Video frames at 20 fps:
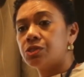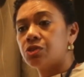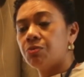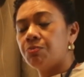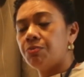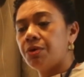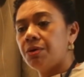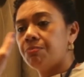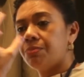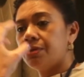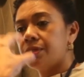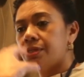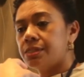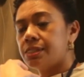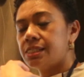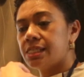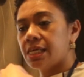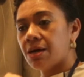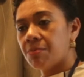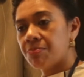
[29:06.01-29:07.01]
So people
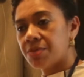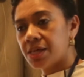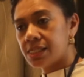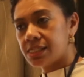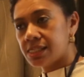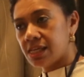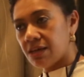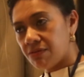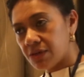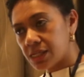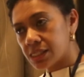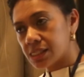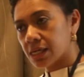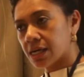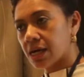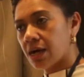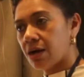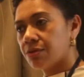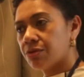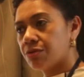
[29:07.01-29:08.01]
set up their savings
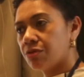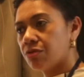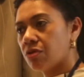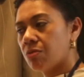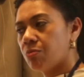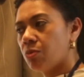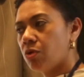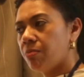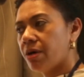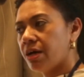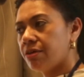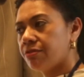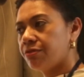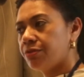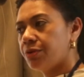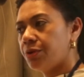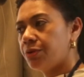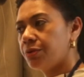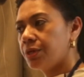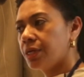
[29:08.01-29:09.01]
account through their mobile
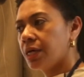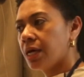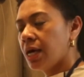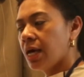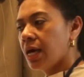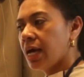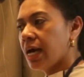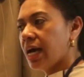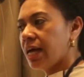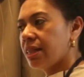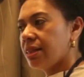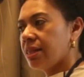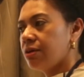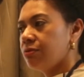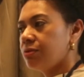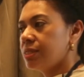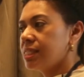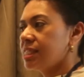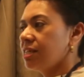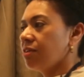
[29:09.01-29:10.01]
phone, and
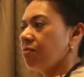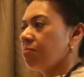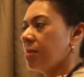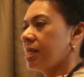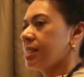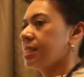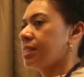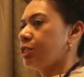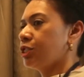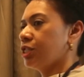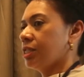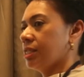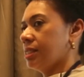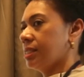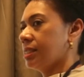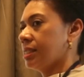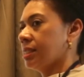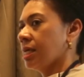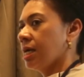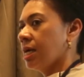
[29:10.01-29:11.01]
they receive
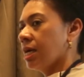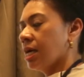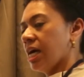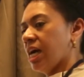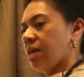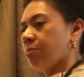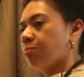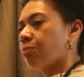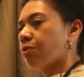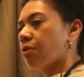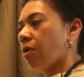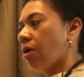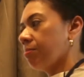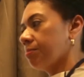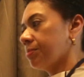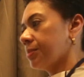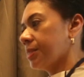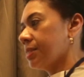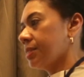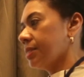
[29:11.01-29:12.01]
messages and
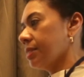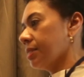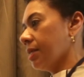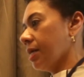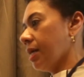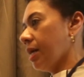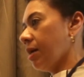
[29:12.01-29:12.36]
prompts